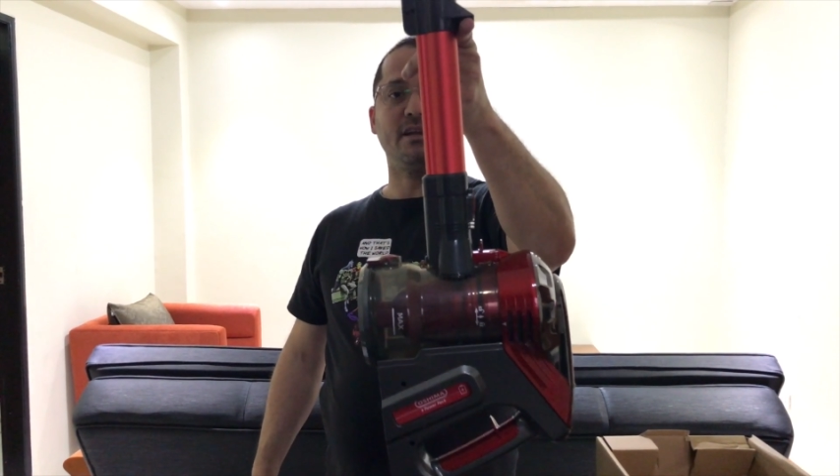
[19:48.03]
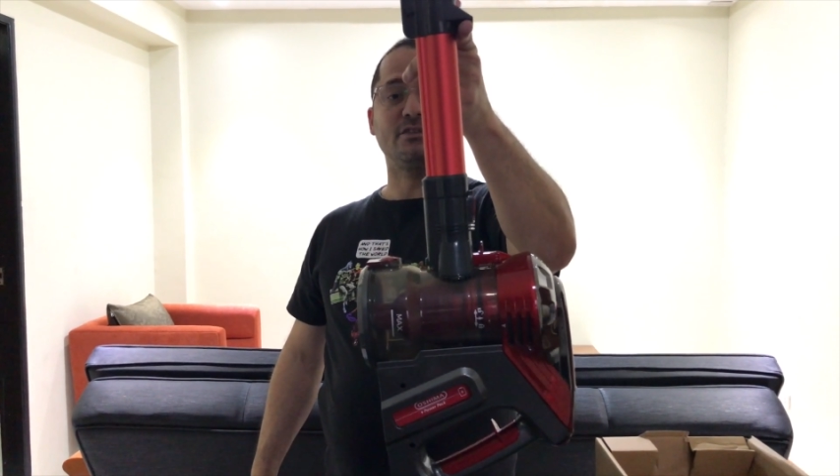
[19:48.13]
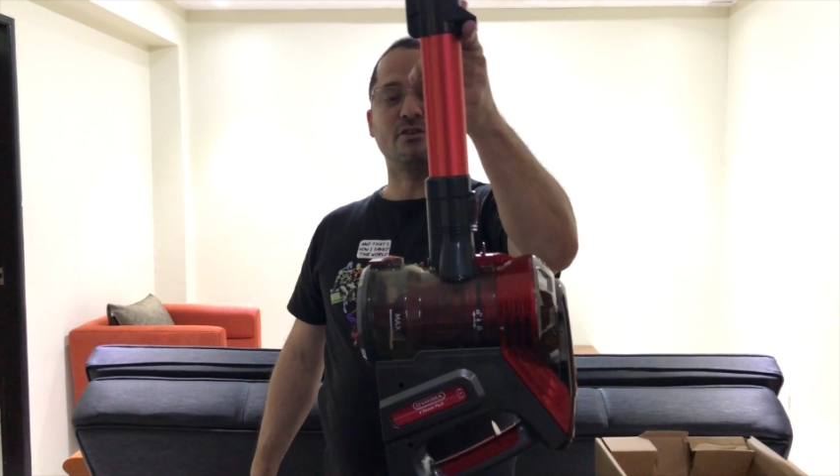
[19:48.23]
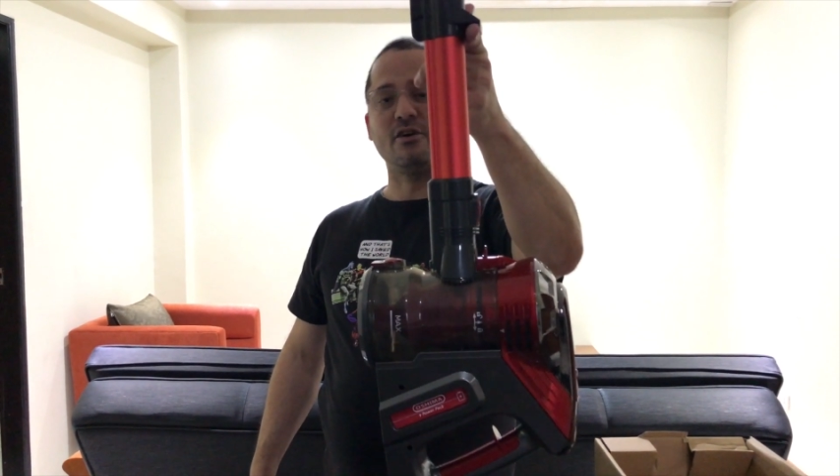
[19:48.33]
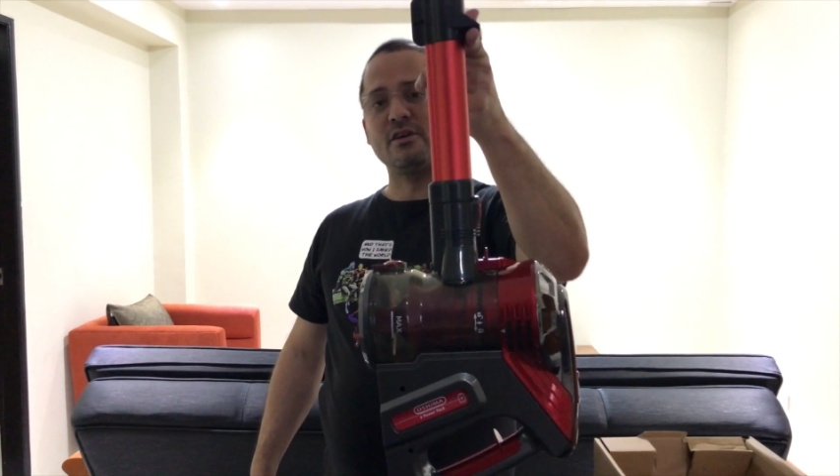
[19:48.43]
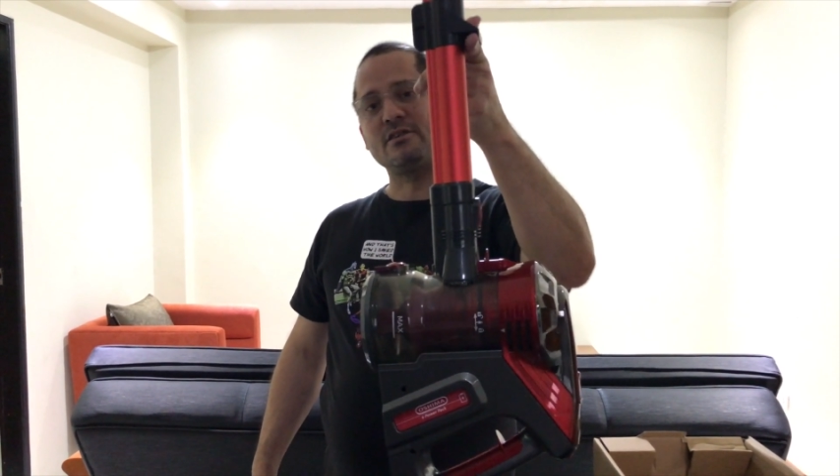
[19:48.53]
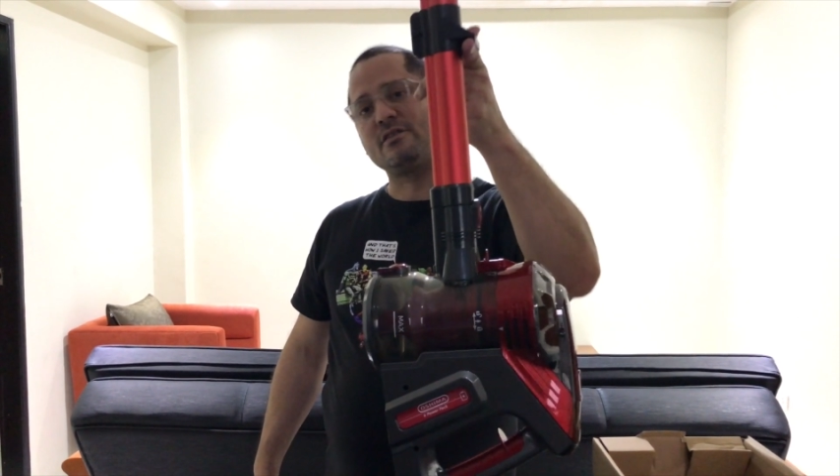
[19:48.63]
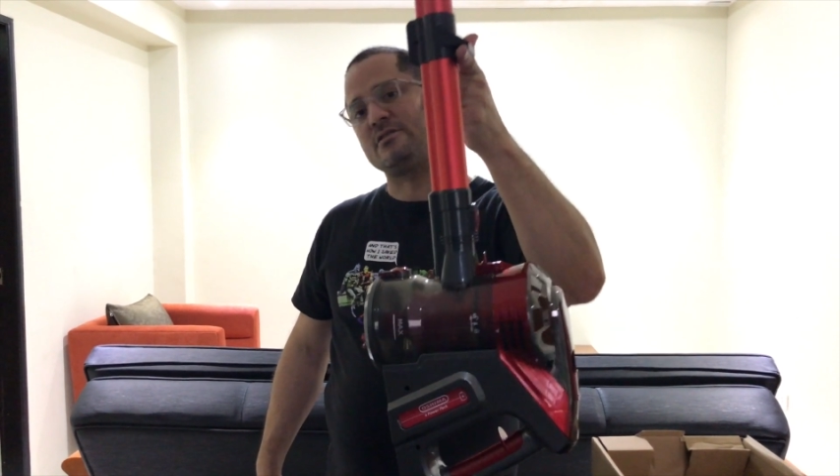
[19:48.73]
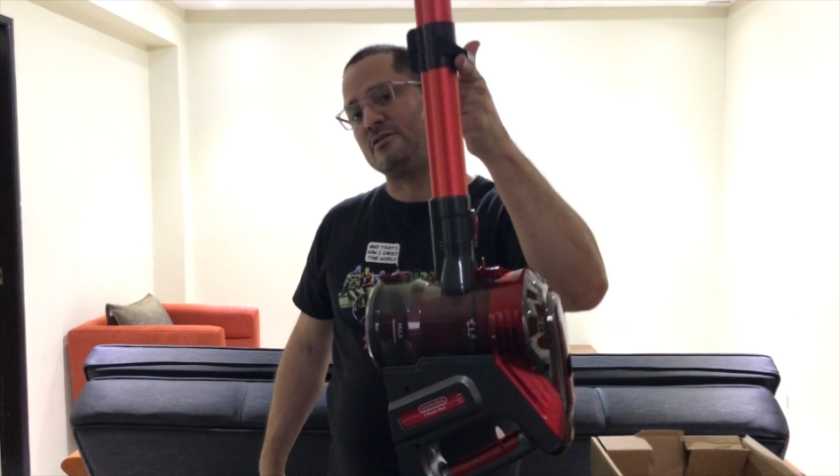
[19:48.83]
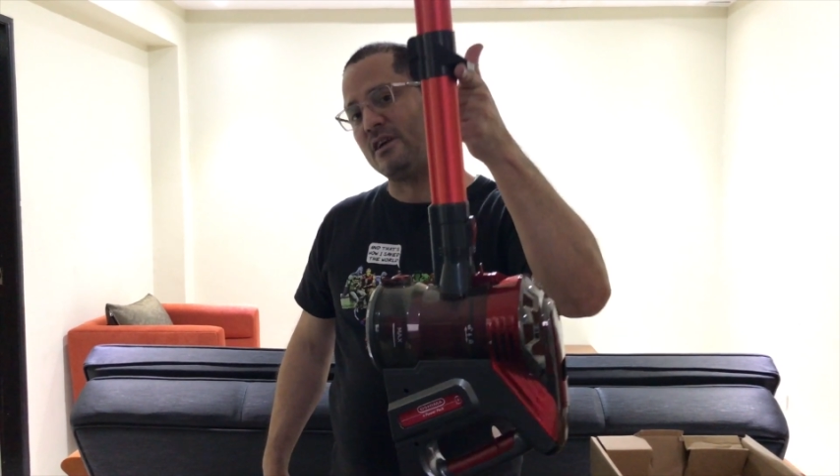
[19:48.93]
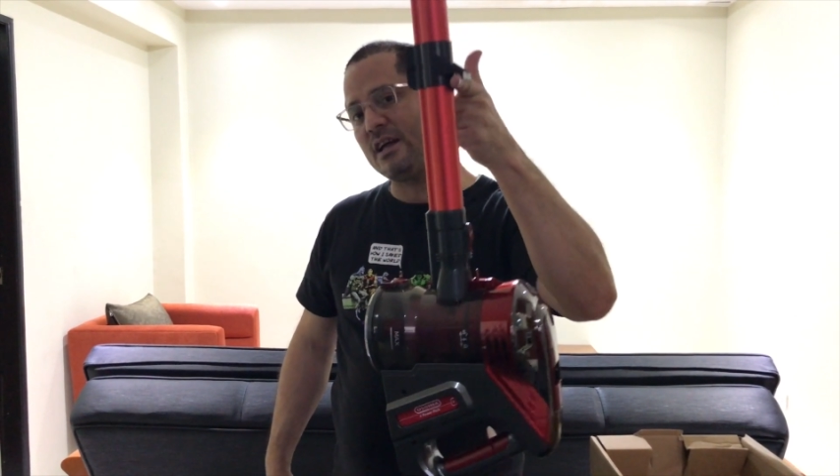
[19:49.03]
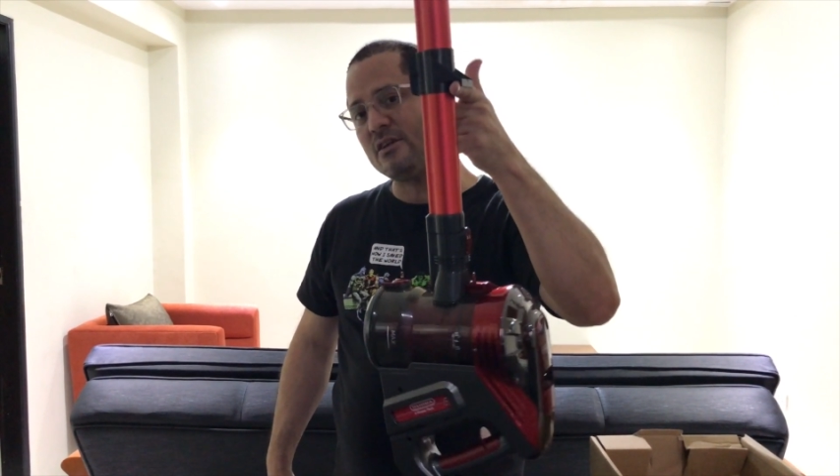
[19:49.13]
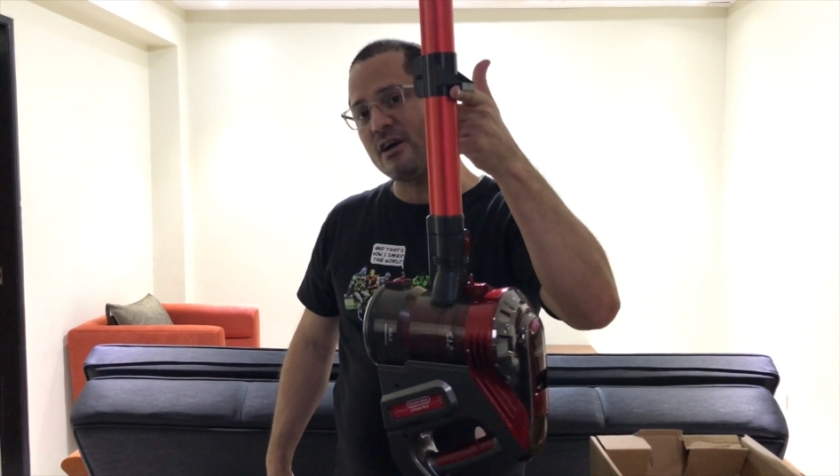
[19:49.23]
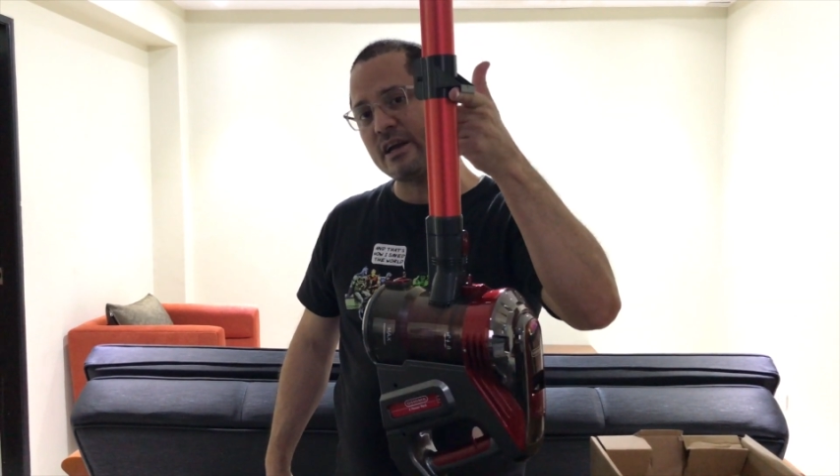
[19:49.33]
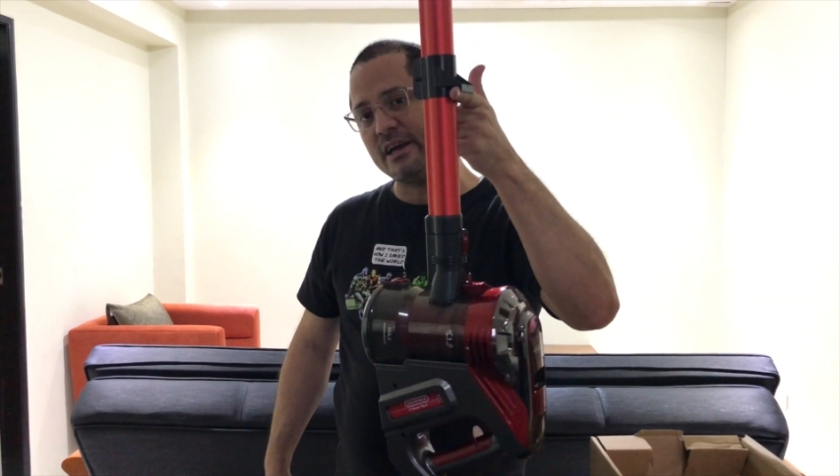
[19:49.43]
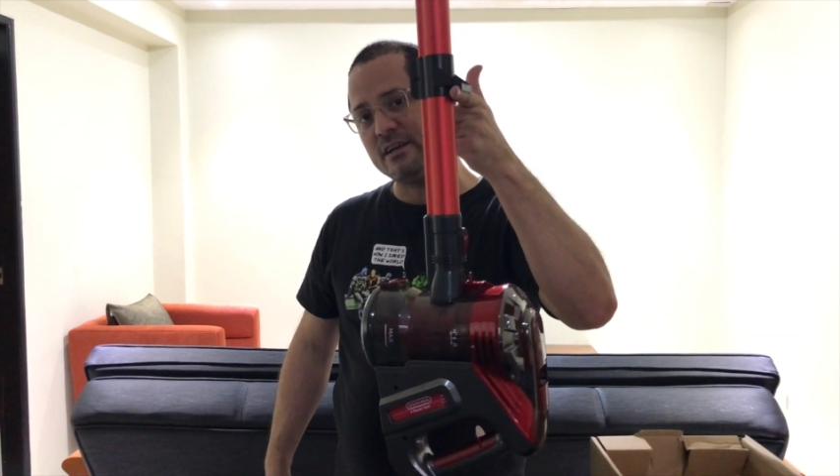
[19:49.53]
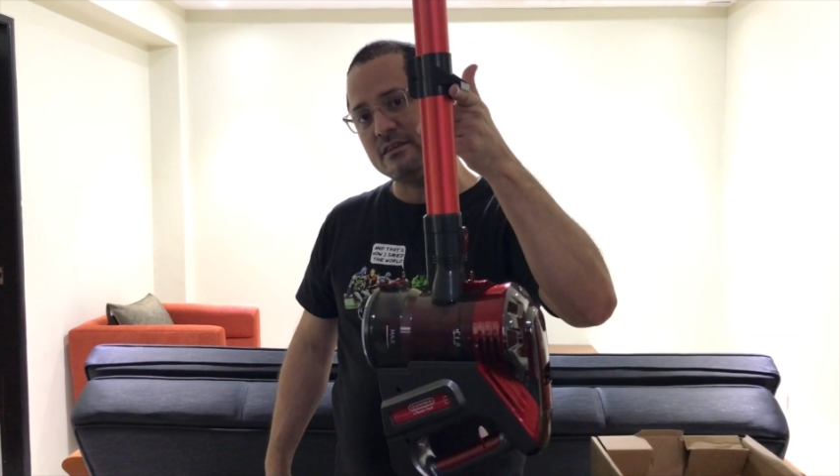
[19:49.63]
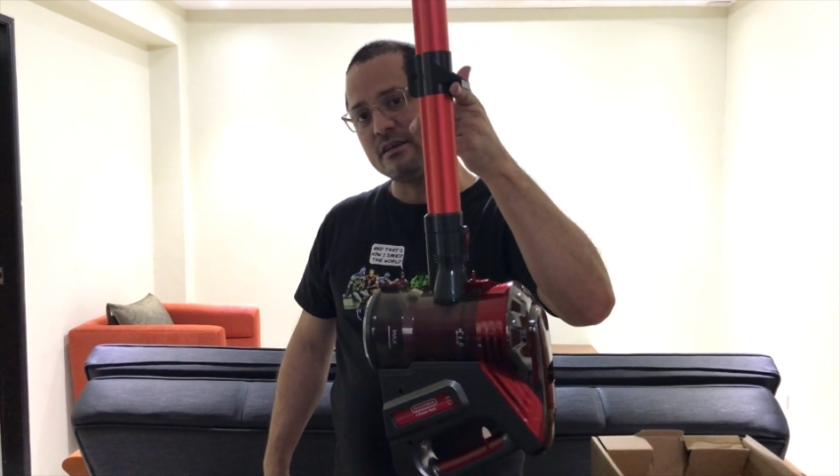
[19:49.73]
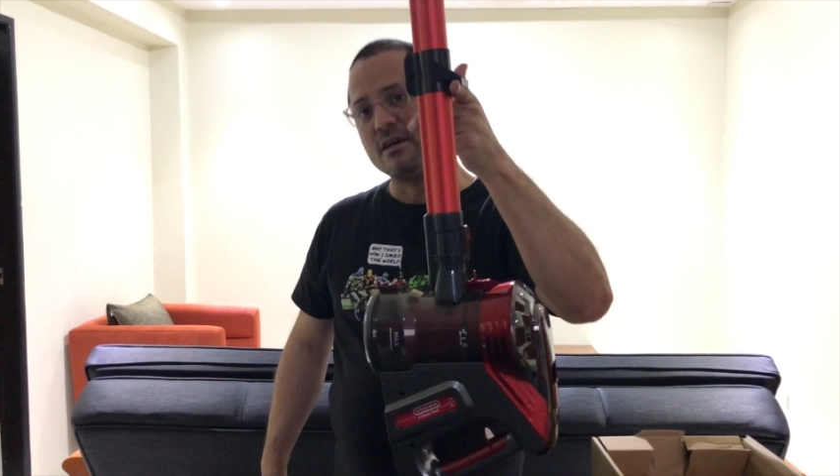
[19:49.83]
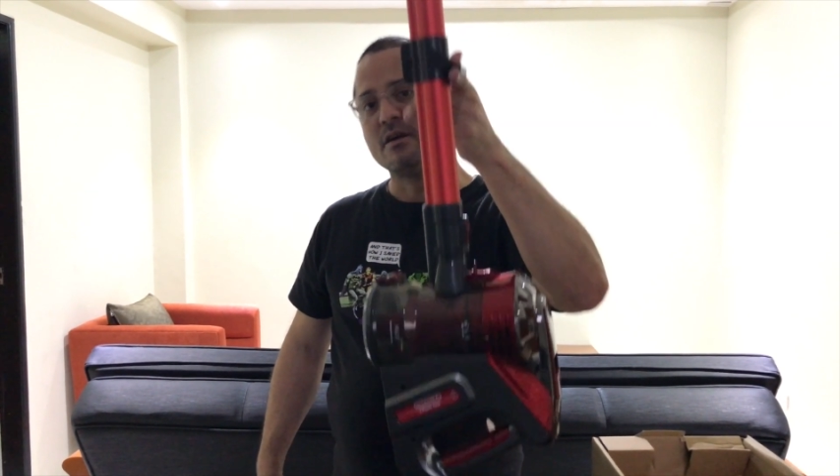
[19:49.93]
storage. It's not a
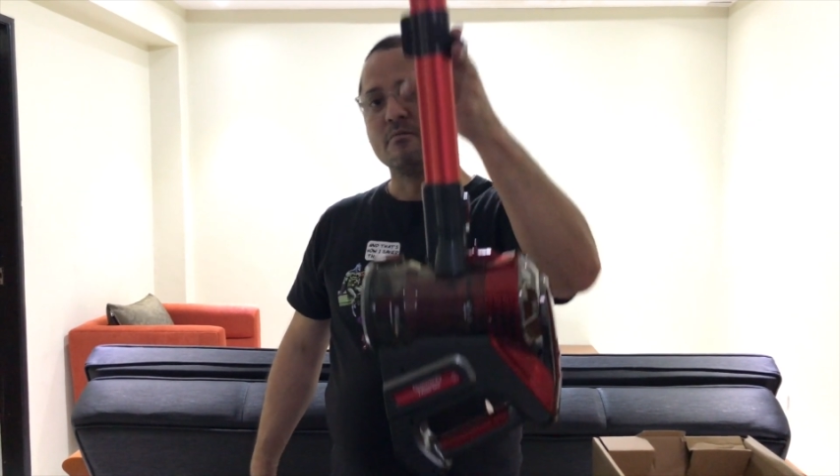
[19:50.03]
docking,